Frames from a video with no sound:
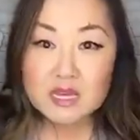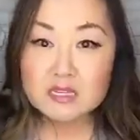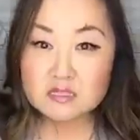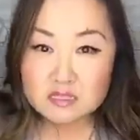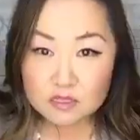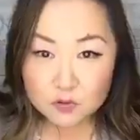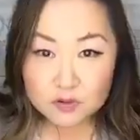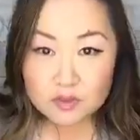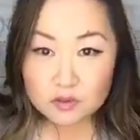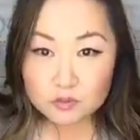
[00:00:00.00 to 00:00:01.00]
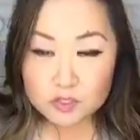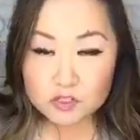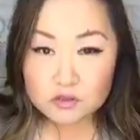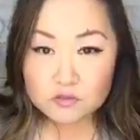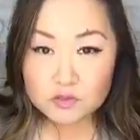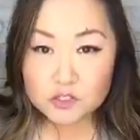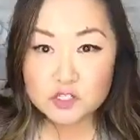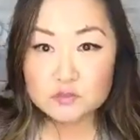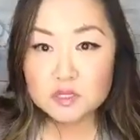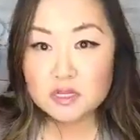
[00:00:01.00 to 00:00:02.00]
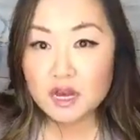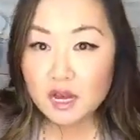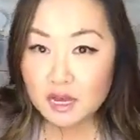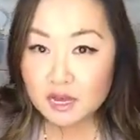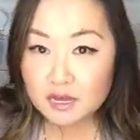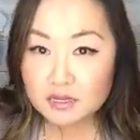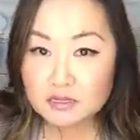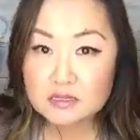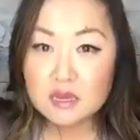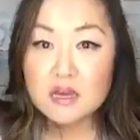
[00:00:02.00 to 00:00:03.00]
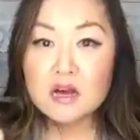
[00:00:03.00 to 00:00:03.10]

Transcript: It's different than the original version because,